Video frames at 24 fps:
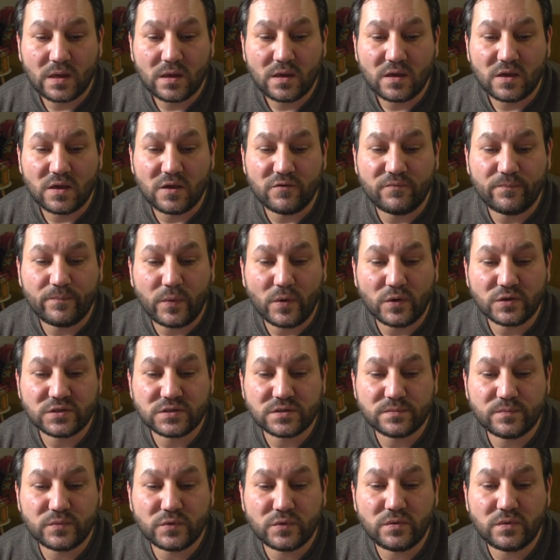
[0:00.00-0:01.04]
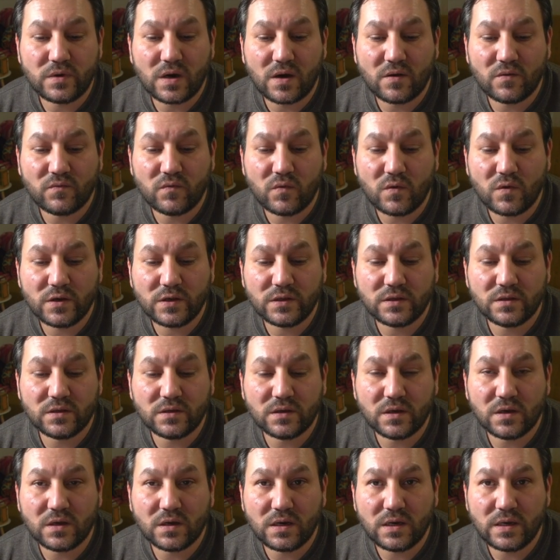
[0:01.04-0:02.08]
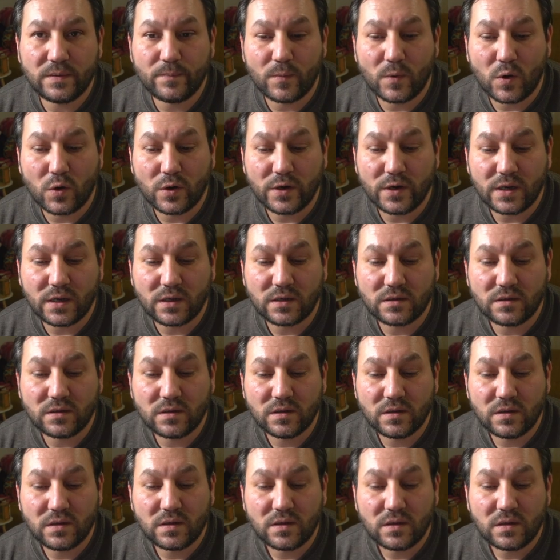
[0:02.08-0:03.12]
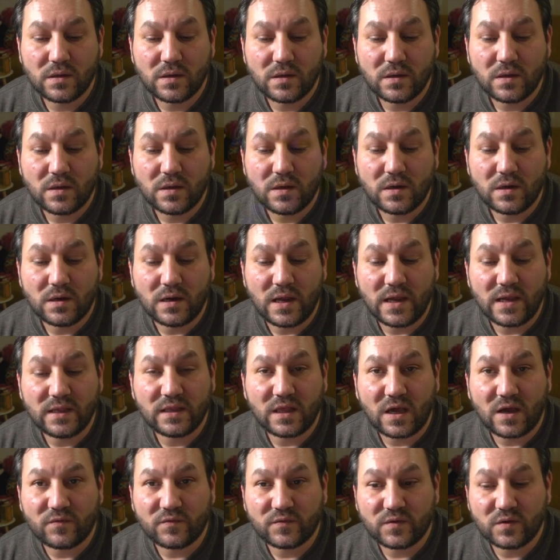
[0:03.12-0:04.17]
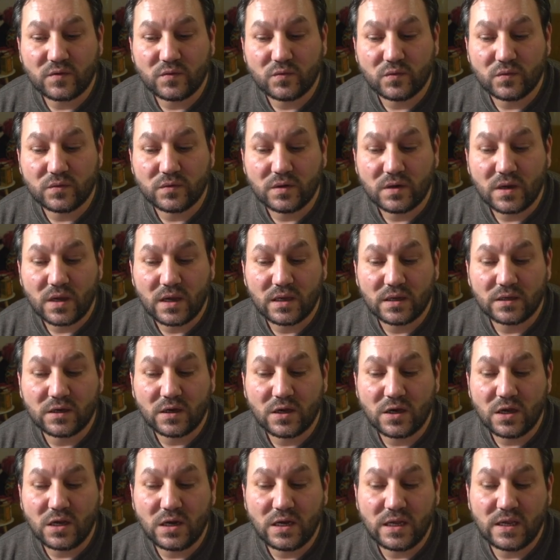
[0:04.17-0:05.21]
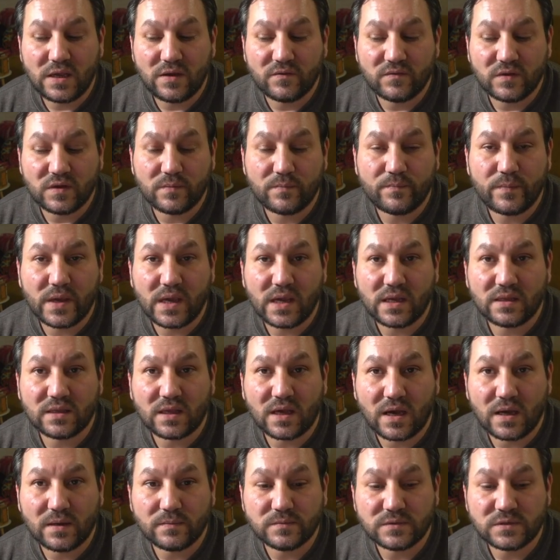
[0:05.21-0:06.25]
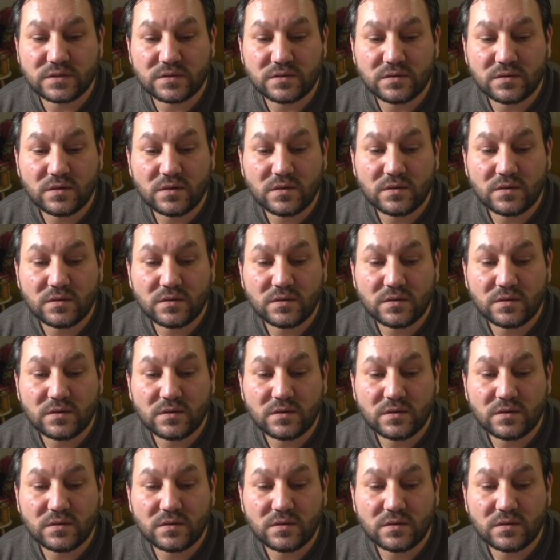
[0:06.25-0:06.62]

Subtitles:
If possible, avoid the early morning, late afternoon, and early evening peak times.